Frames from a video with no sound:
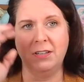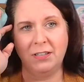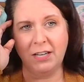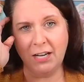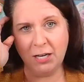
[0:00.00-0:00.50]

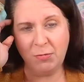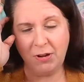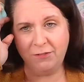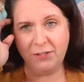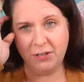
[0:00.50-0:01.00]
Letting him
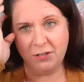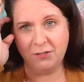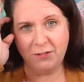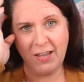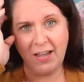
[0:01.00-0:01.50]
off the
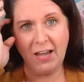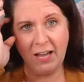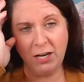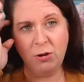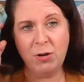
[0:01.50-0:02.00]
hook for that, I
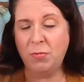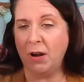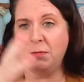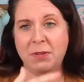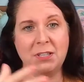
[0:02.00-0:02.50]
know he
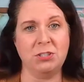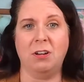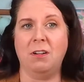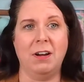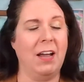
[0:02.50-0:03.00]
probably is
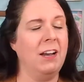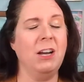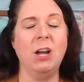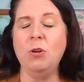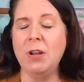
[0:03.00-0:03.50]
sorry. I
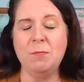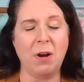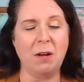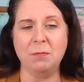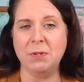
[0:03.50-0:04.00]
know he
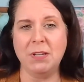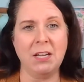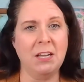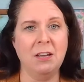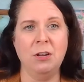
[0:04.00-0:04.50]

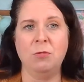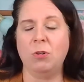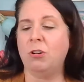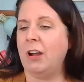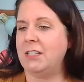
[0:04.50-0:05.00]
probably
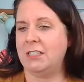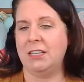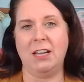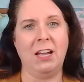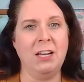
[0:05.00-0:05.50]
regrets
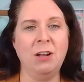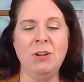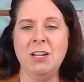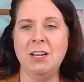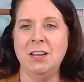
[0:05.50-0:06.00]
it. I know
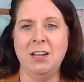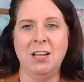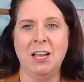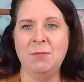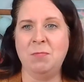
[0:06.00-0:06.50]
he
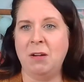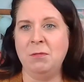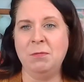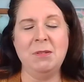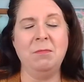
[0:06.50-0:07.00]

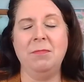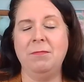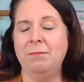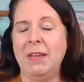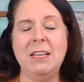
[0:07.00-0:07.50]
probably
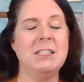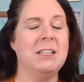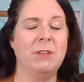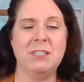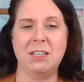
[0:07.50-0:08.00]
means
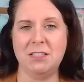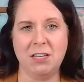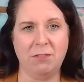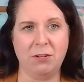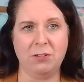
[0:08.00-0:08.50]
it when he says he's
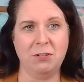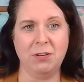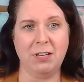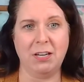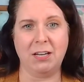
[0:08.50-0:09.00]
never going to do
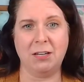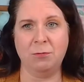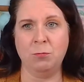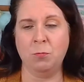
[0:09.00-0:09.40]
it again.